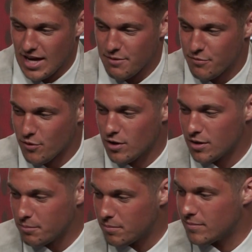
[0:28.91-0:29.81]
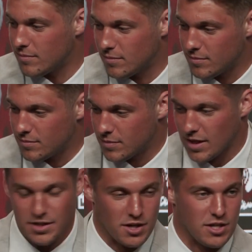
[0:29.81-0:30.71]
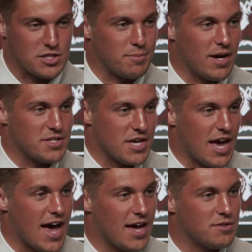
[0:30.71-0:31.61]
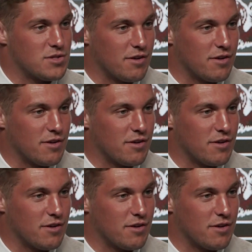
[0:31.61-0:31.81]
came from, you had to customize a hat.